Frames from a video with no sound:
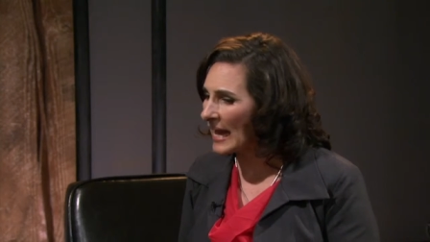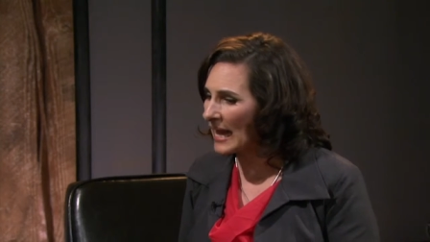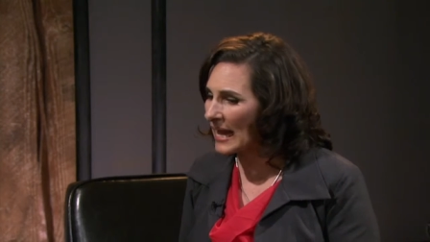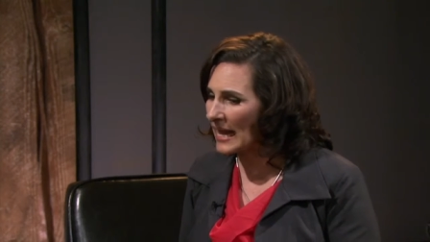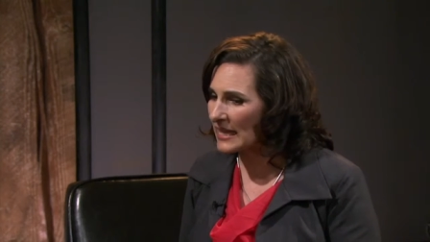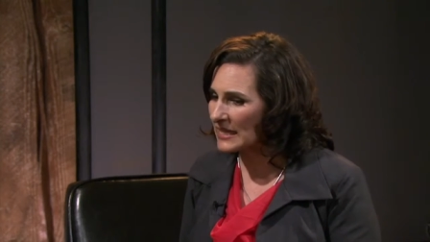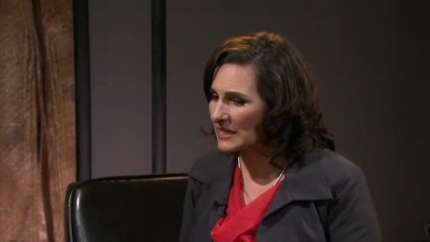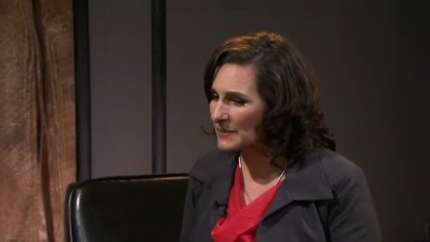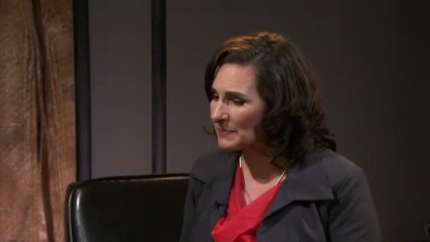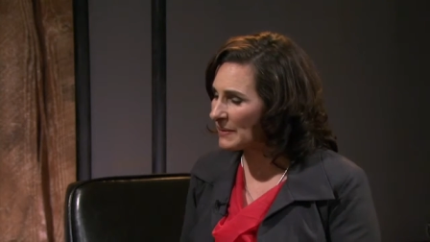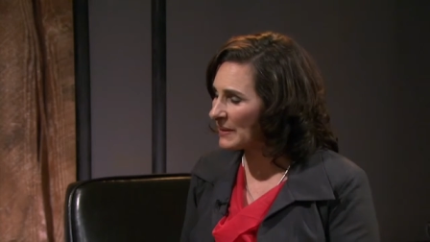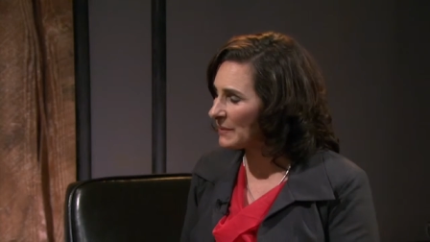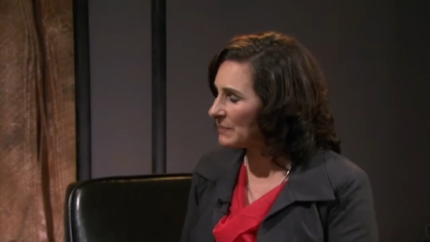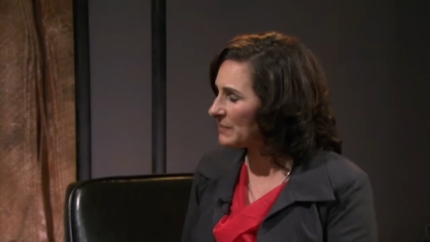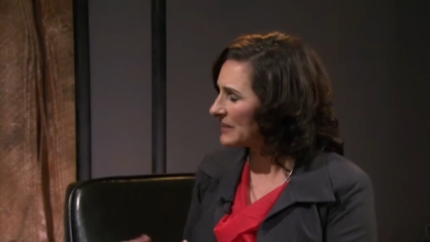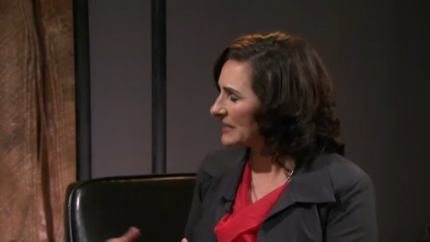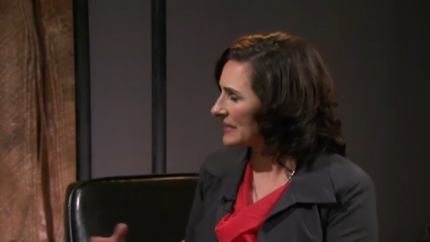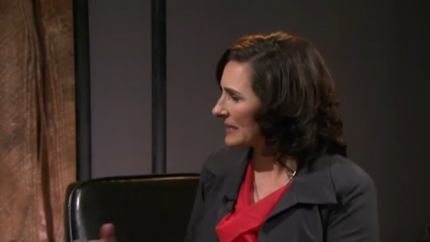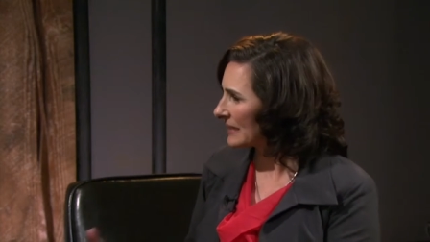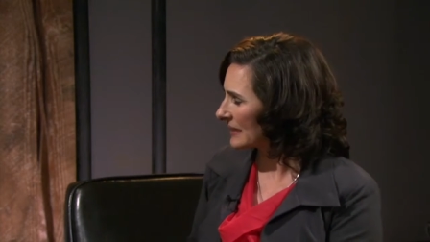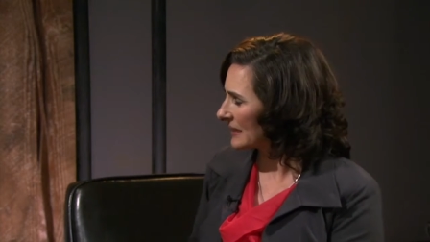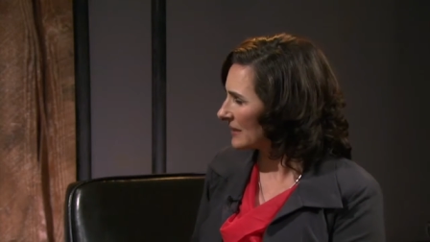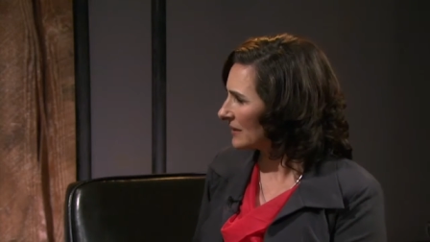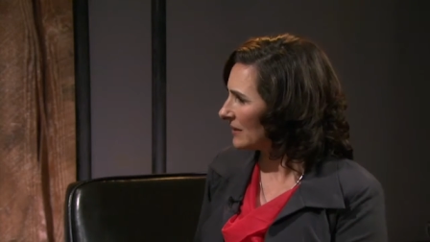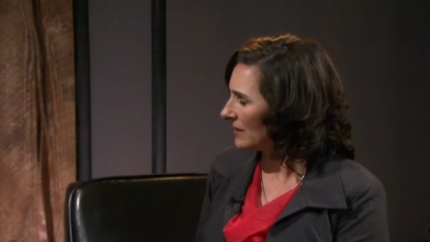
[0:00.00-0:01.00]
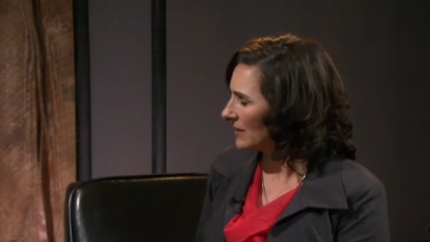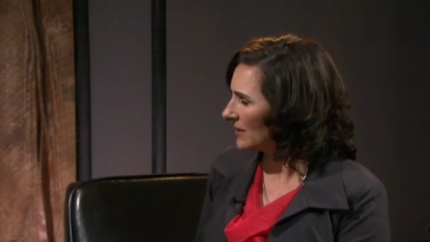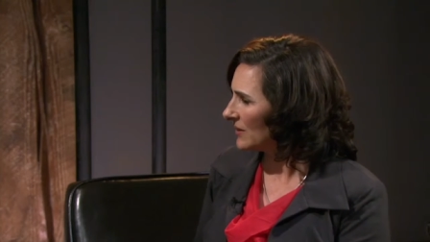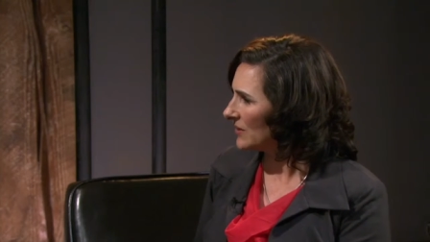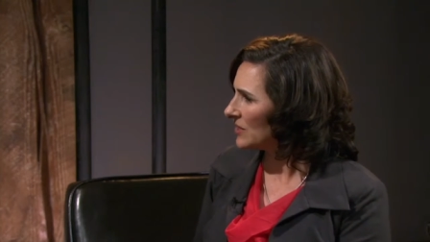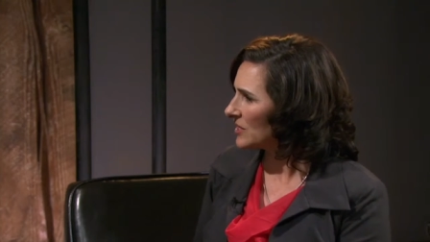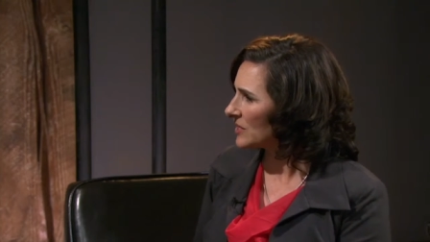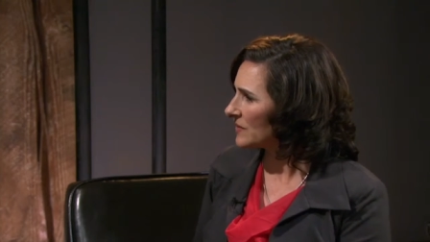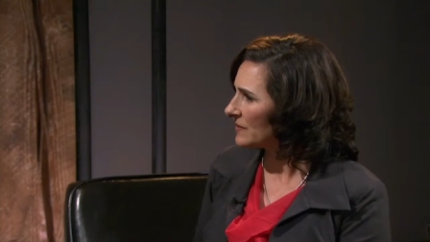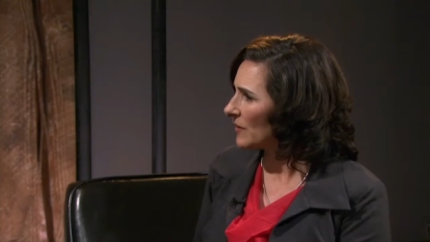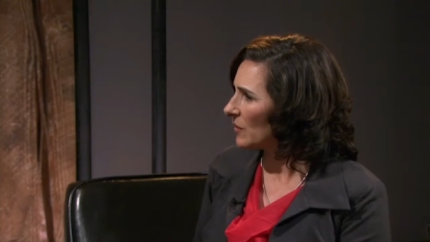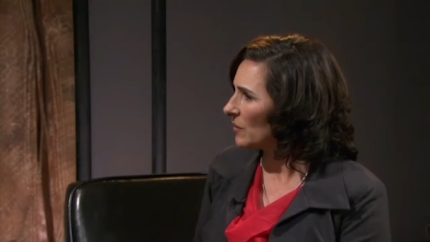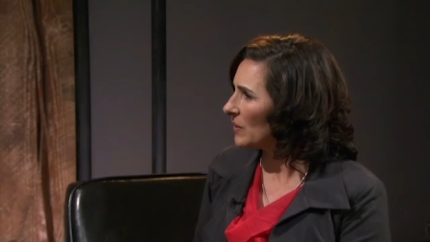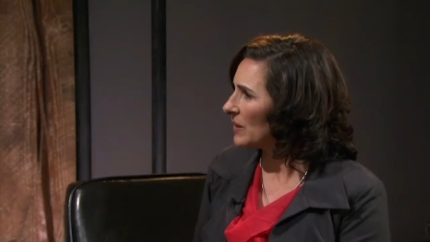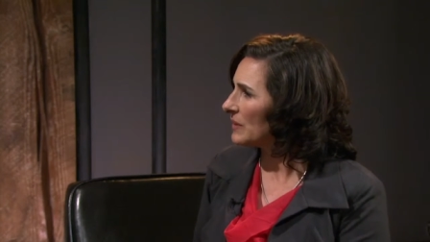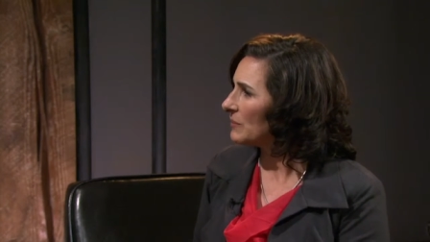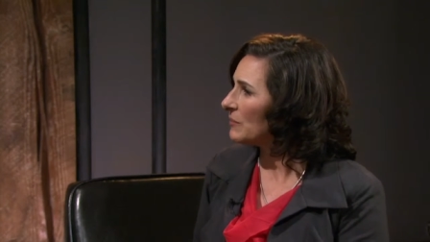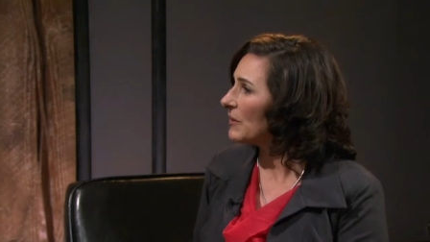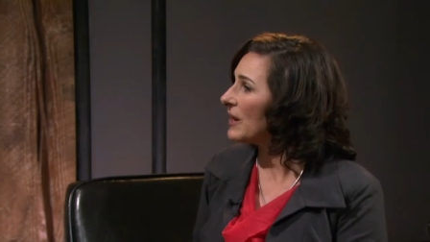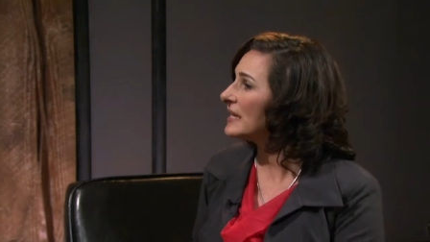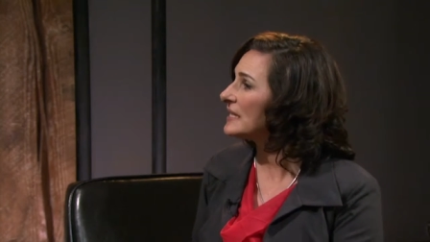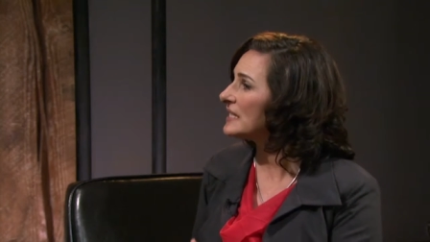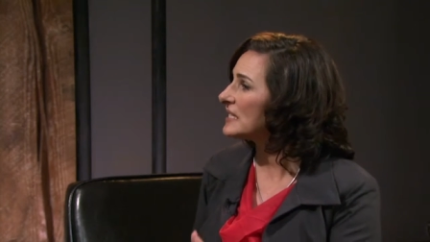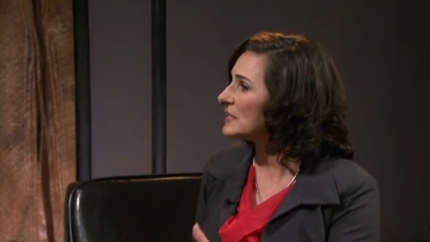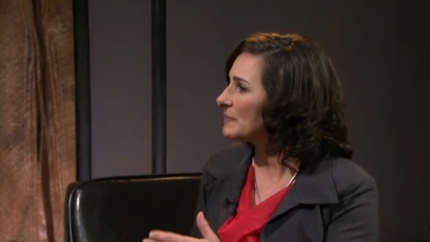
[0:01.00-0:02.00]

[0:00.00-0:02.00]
It's been particularly useful when one